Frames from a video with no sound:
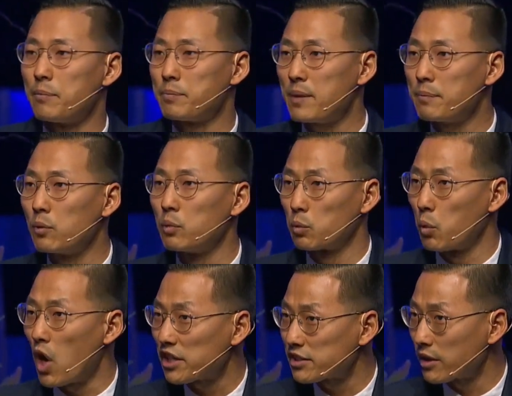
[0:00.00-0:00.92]
people would
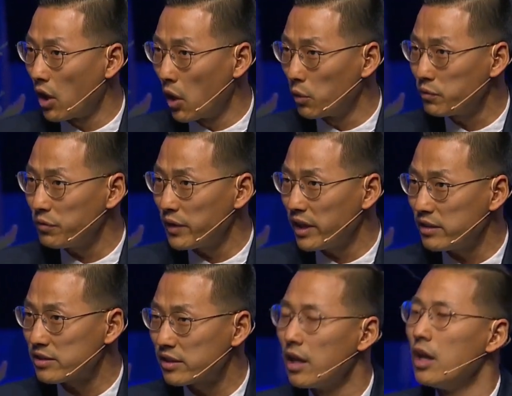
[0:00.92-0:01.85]
wash their own
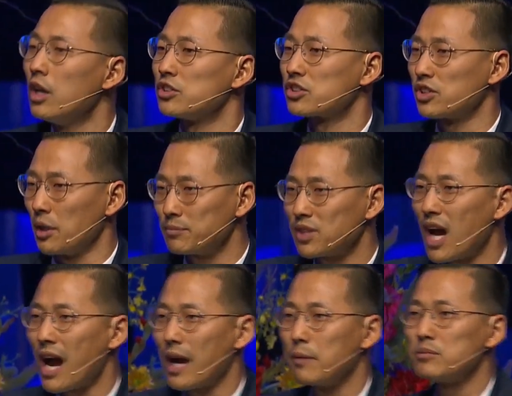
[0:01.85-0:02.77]
feet.
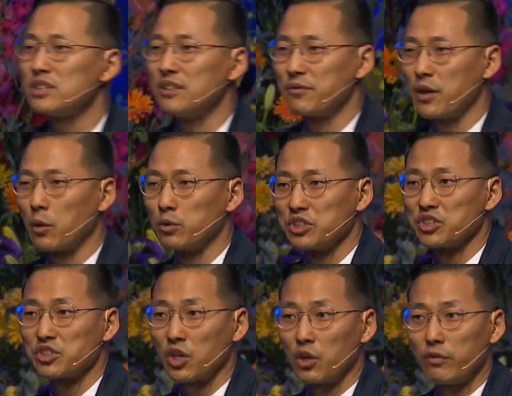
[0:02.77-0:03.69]
Sometimes if there was a
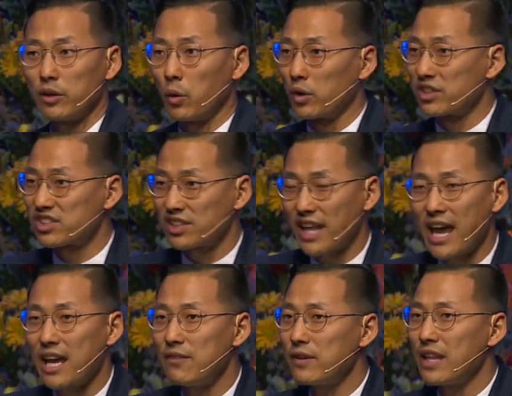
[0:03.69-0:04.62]
servant or
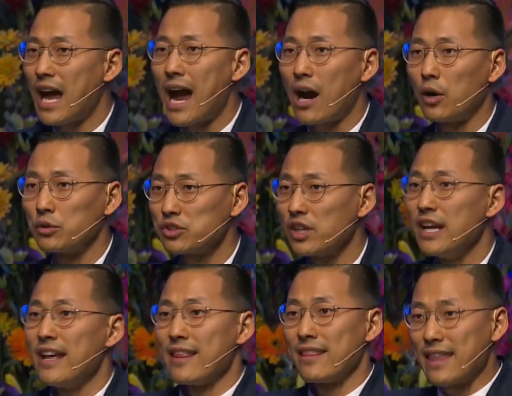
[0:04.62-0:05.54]
slave in the house,
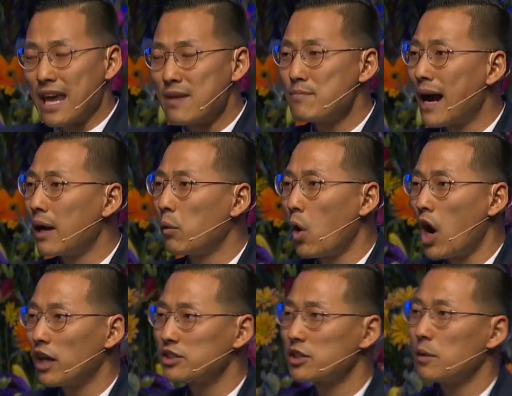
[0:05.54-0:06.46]
they might
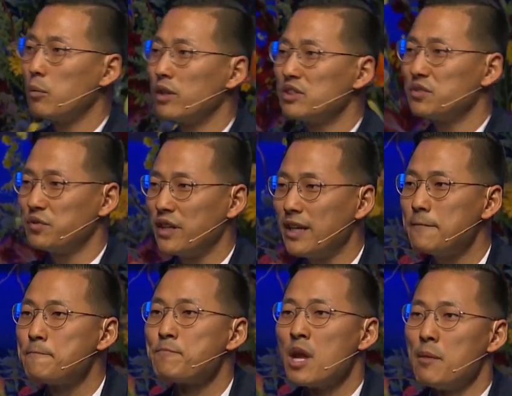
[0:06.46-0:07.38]
wash someone's
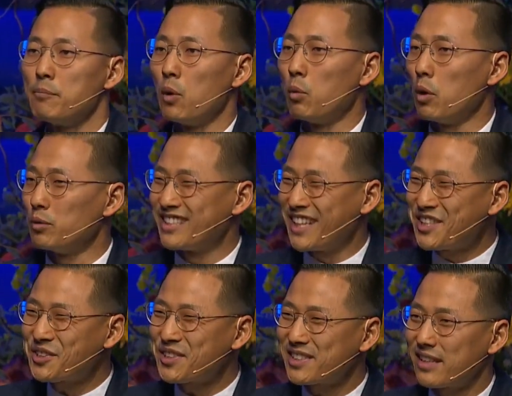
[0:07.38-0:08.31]
feet. But what was
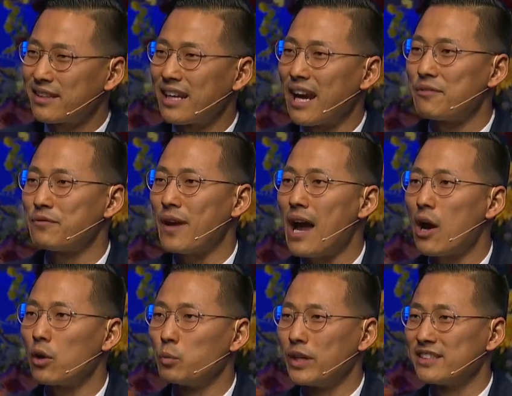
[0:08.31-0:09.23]
interesting that I
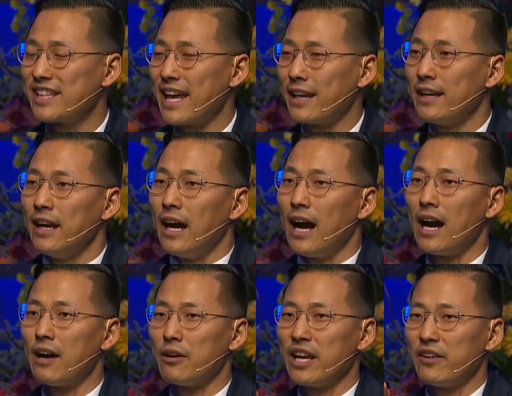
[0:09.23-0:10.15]
found was
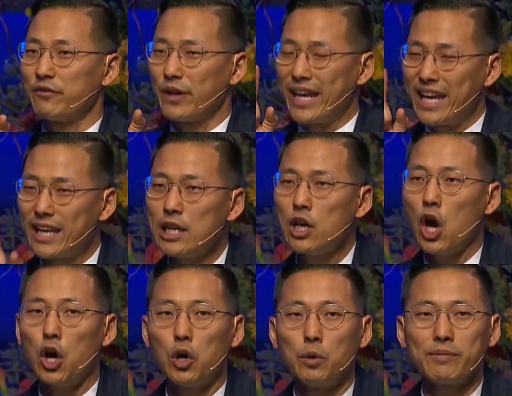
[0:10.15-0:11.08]
that any
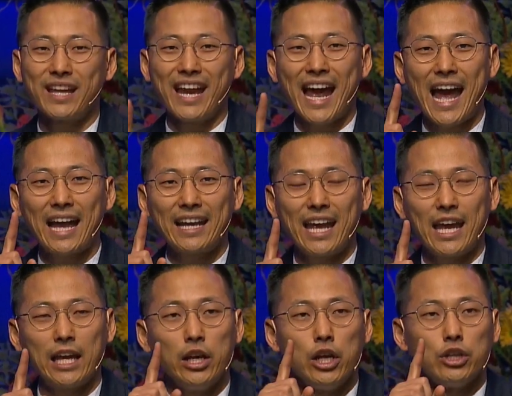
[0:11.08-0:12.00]
home that had
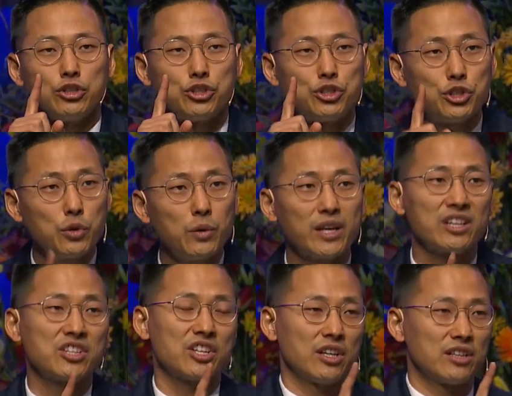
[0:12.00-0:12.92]
a
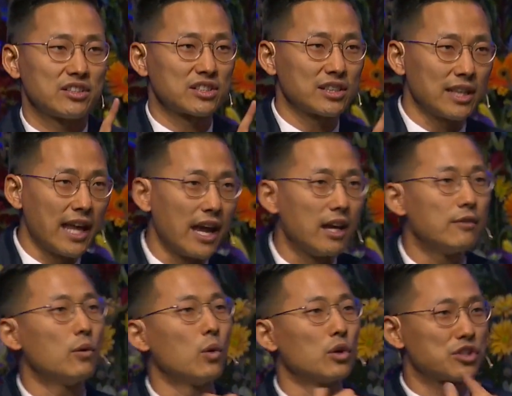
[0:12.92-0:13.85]
Jewish
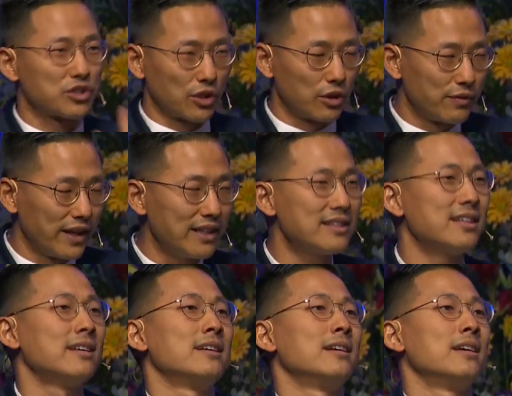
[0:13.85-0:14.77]
slave or servant